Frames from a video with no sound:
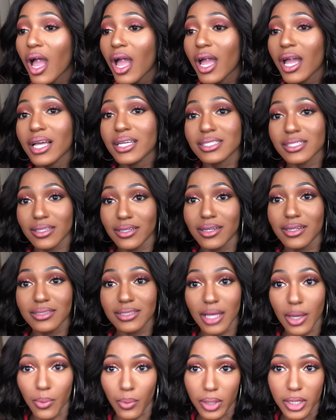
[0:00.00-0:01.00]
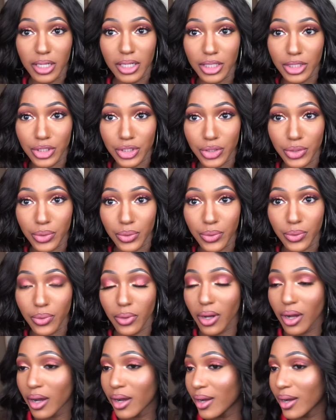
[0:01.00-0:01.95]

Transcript: as good as I wanted it to.